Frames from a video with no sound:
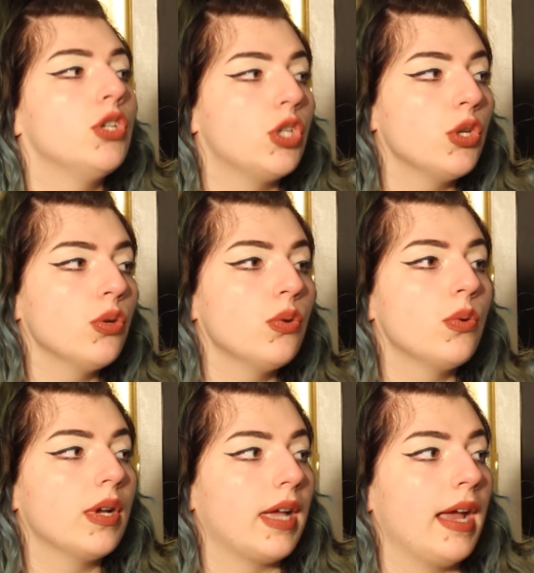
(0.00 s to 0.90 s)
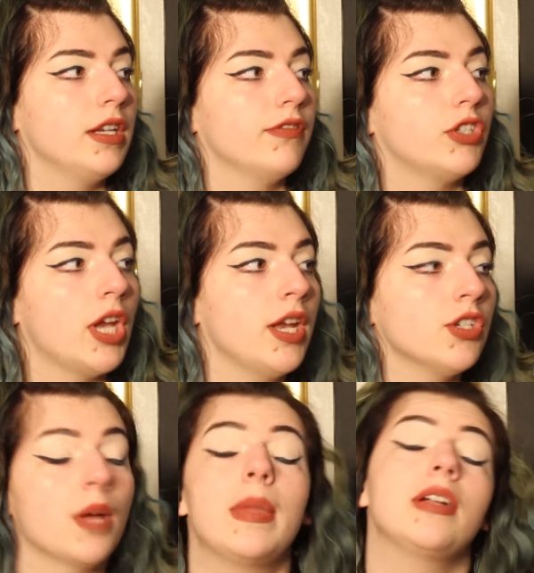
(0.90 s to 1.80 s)
to kind of
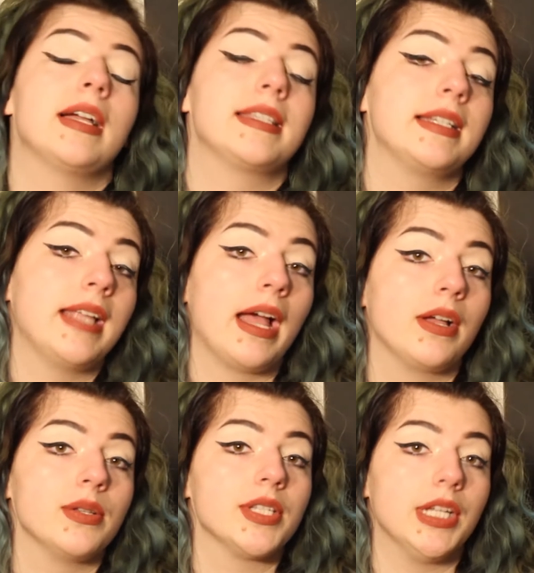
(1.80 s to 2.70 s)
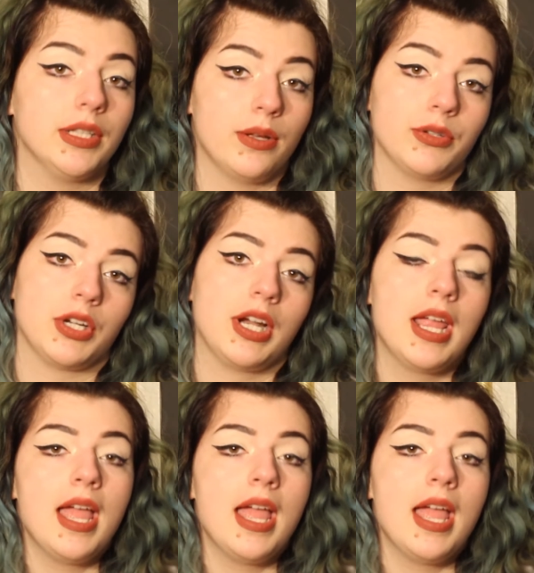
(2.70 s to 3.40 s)
change up my Crested Gecko's enclosure.